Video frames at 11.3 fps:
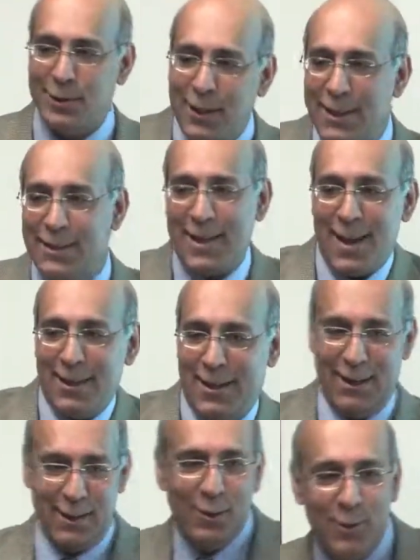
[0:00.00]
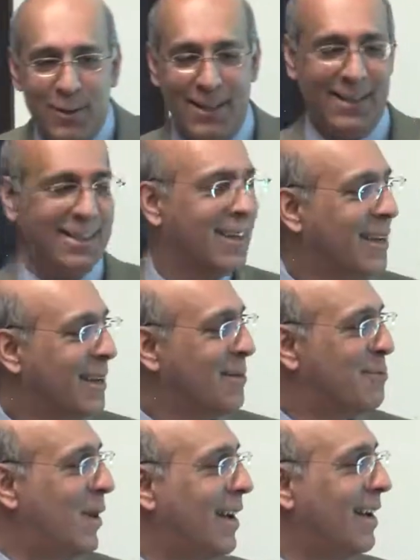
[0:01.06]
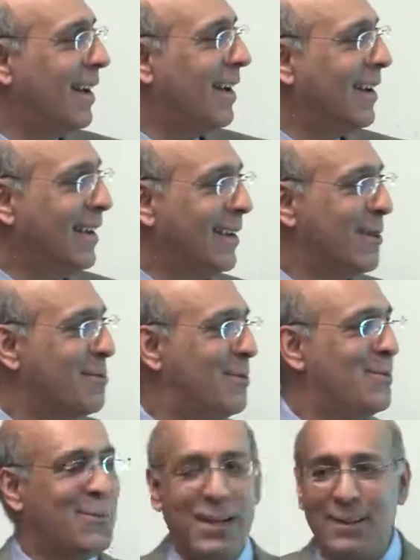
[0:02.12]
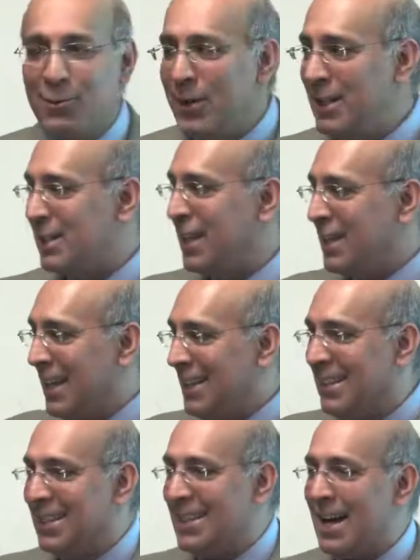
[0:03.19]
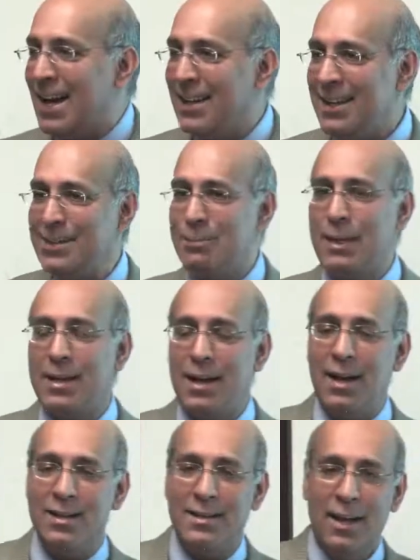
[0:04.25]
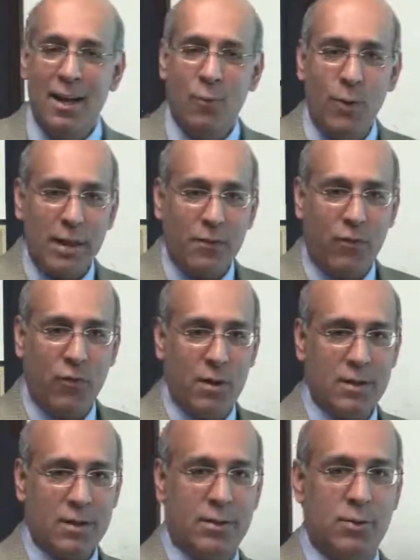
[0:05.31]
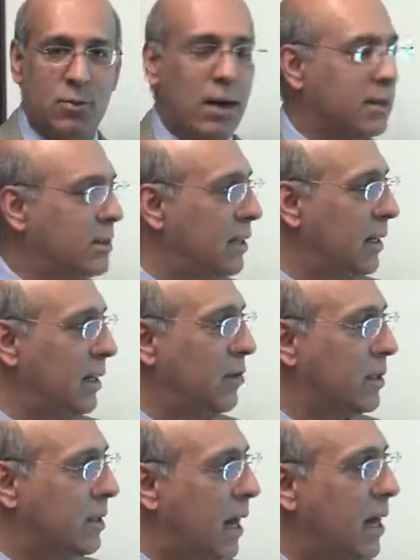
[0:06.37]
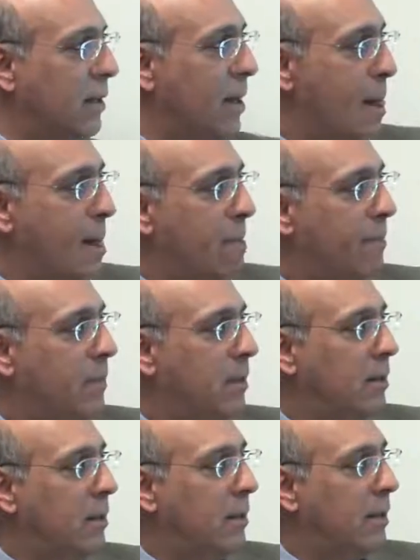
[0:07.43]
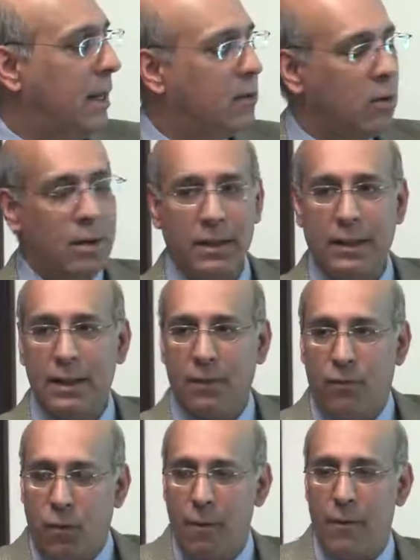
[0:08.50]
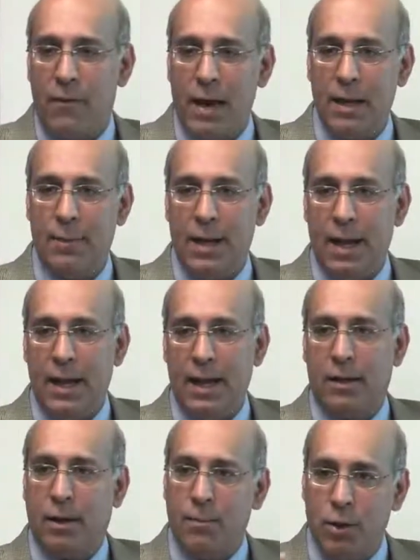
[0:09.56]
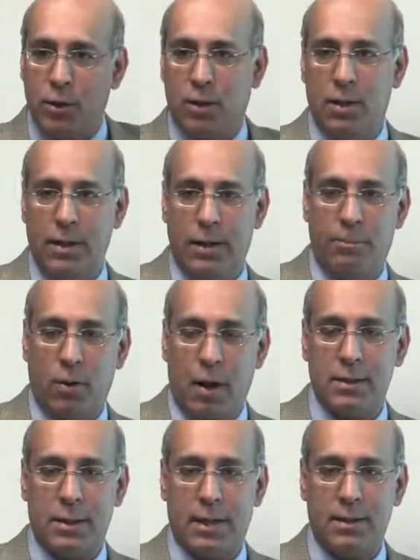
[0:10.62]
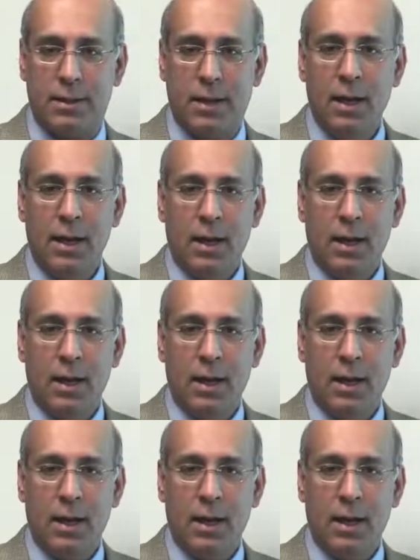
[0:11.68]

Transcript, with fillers: Zeaxanthin, lutein. But, uh, but the reason that they did that is because when the first drug study was done, they couldn't get the form of vitamin A commercially processed